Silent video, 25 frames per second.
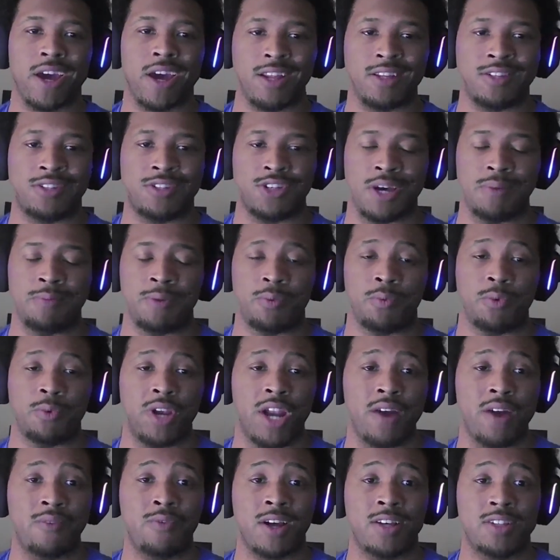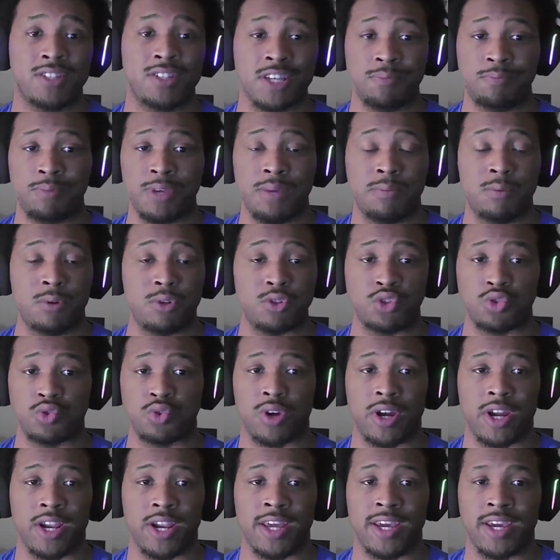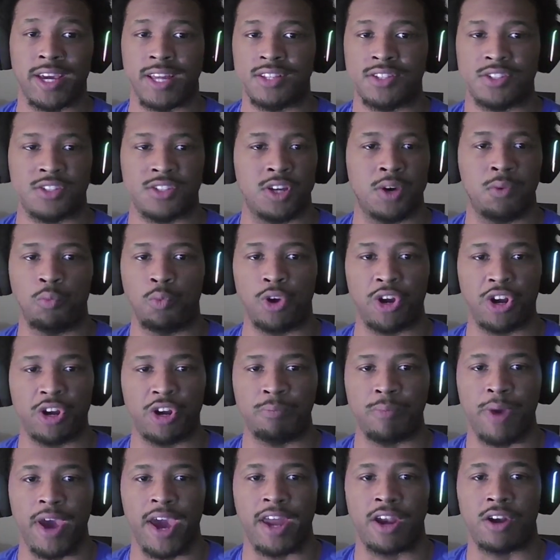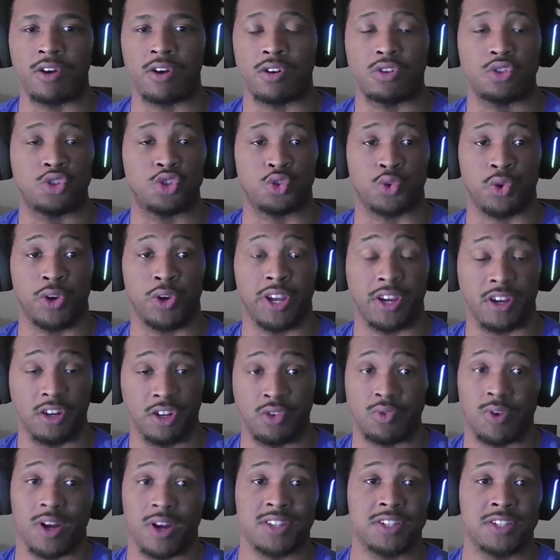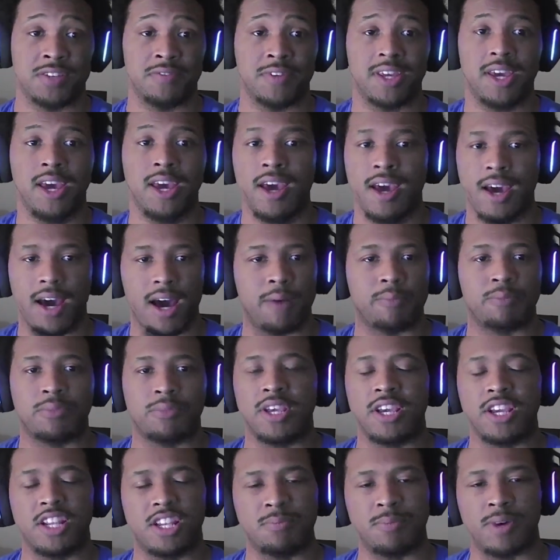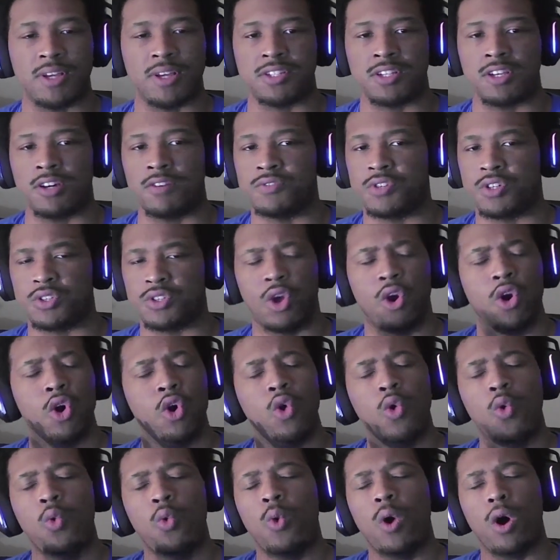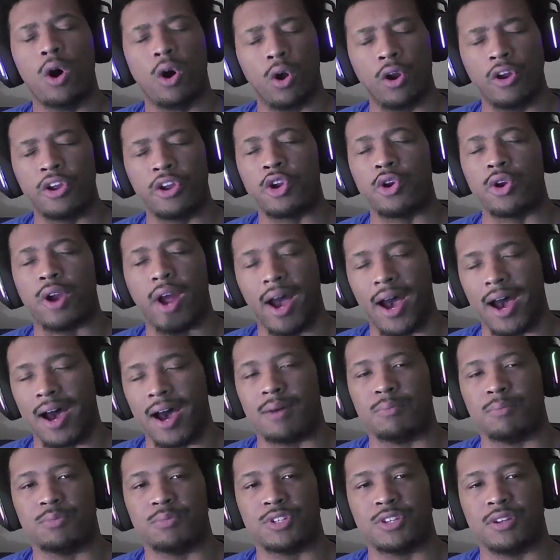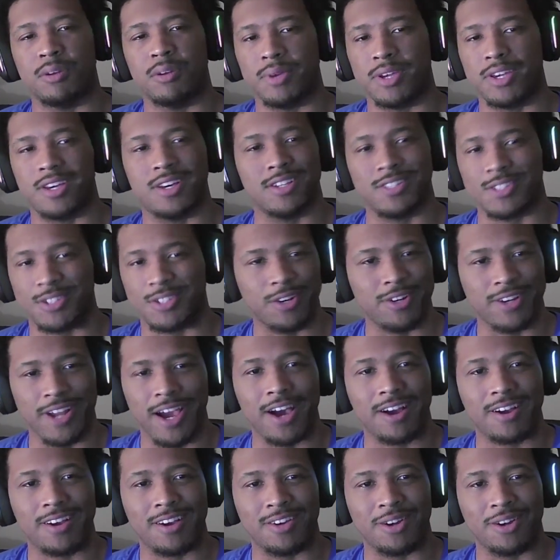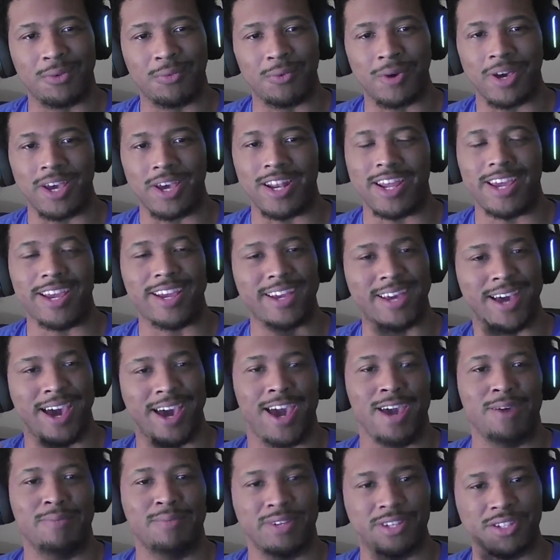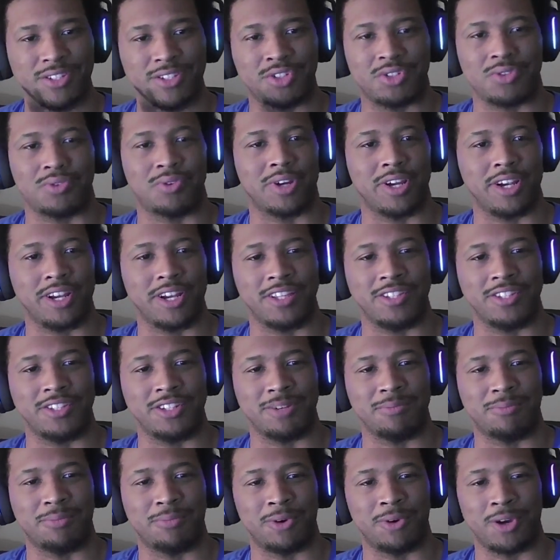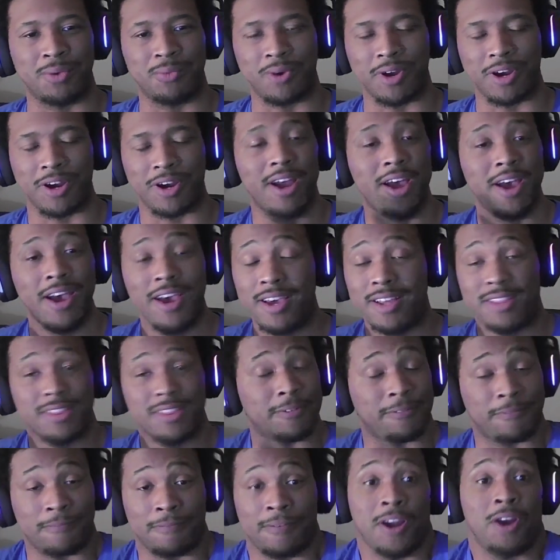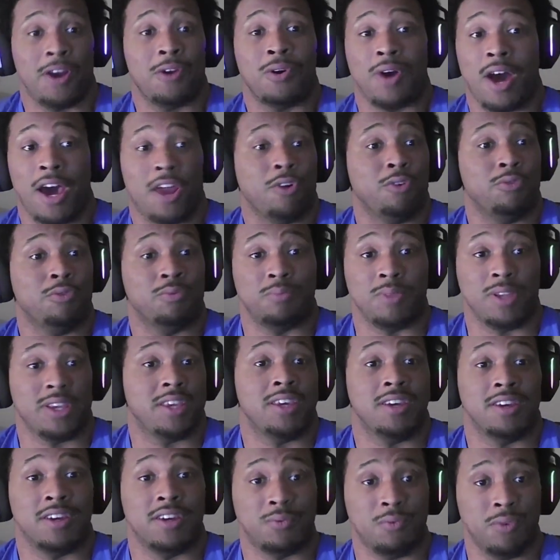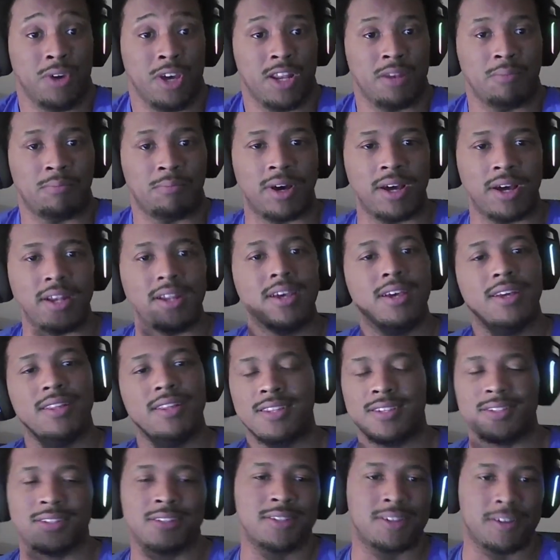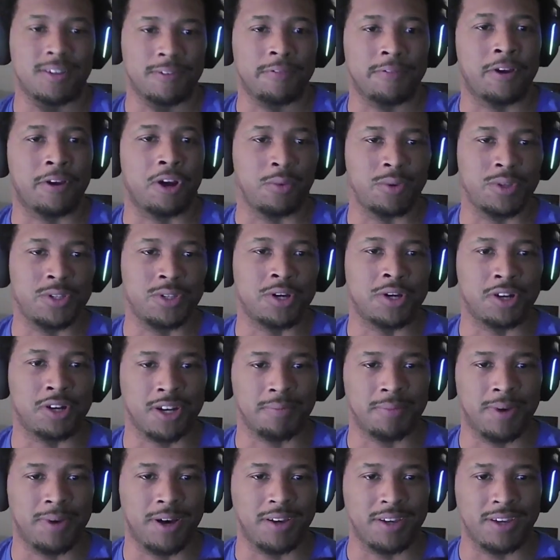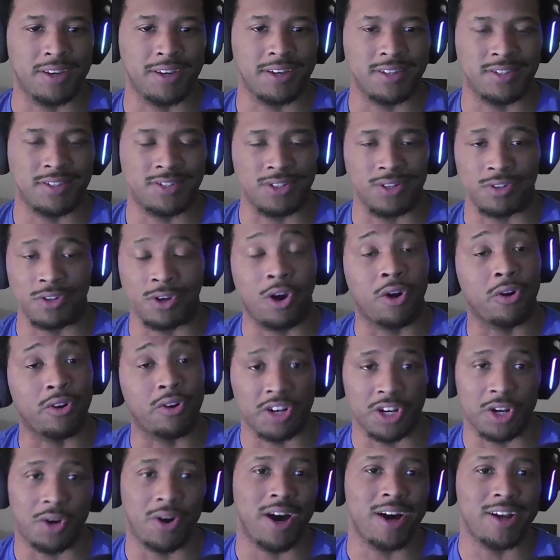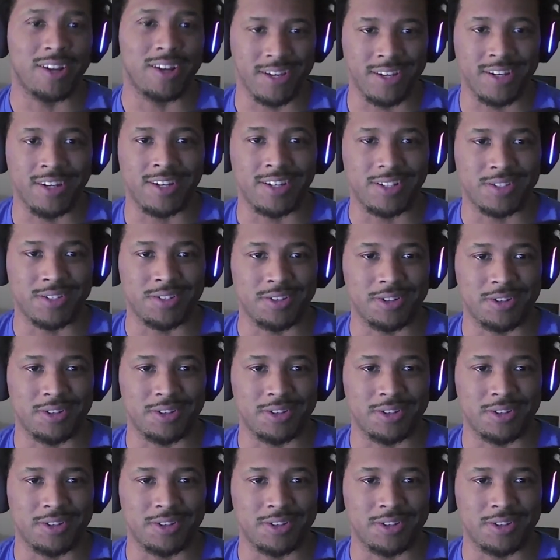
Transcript: a gym, and whenever I see people training in some weird manner or training aggressively, I'm thinking to myself, just who are your ops? Because they're not gonna win. And Kaiba is training to the point where the Pharaoh, I don't think he can win, but this is the Pharaoh we're talking about here, so you already know how the ending is gonna